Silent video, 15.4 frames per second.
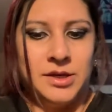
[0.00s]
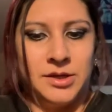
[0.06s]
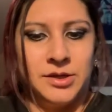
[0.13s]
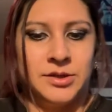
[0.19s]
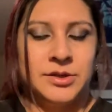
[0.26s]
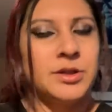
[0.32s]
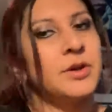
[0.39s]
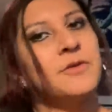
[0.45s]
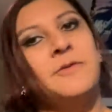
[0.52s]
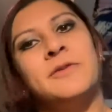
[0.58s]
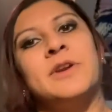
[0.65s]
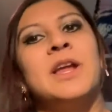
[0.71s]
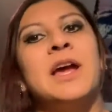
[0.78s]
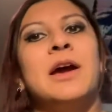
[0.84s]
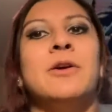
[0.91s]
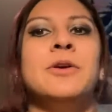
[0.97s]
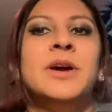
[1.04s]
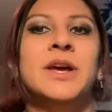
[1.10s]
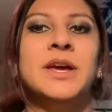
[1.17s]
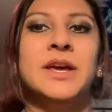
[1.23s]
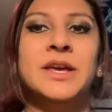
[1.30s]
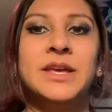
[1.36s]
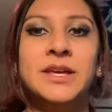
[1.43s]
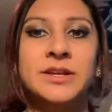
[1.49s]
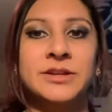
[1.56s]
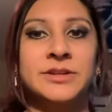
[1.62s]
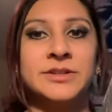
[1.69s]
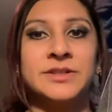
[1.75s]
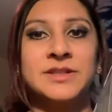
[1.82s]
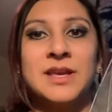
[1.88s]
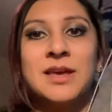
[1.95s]
So for now,
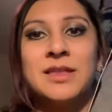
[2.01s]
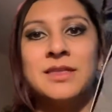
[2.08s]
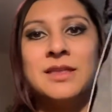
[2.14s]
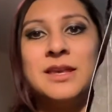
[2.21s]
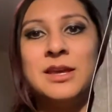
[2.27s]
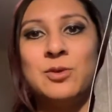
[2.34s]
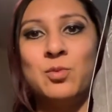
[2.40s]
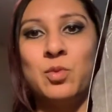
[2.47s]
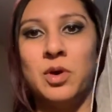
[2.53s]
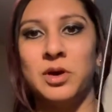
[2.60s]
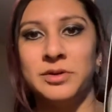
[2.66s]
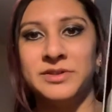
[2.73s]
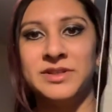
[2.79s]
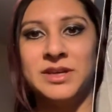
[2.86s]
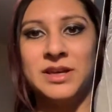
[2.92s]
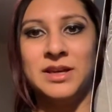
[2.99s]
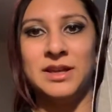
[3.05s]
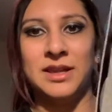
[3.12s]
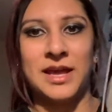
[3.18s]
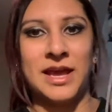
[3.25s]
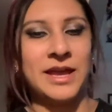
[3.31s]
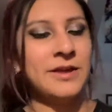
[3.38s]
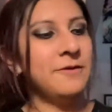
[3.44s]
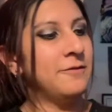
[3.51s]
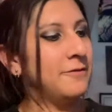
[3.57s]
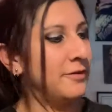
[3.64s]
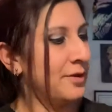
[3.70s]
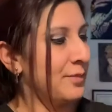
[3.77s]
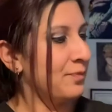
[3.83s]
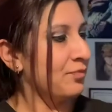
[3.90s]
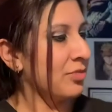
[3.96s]
here's the Walt Life
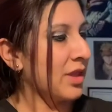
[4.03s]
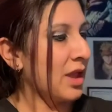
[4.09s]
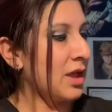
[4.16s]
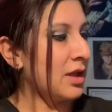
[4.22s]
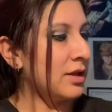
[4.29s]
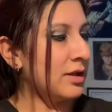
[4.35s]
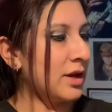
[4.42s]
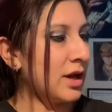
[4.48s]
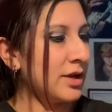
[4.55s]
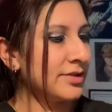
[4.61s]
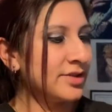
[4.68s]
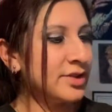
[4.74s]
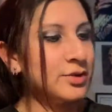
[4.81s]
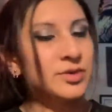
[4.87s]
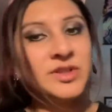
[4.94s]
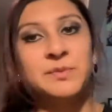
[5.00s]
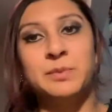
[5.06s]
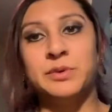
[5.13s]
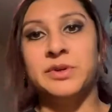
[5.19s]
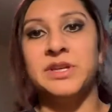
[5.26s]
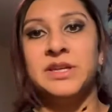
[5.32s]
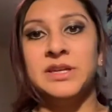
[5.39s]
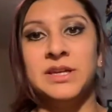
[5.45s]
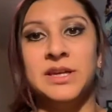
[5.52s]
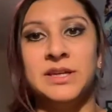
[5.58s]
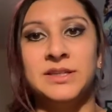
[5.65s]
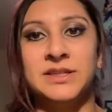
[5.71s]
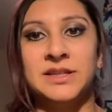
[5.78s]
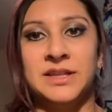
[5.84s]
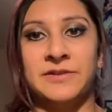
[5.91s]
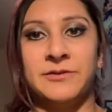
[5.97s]
Not So Spooky
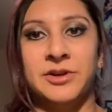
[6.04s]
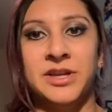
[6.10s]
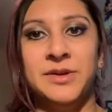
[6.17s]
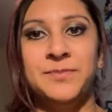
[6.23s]
delivery.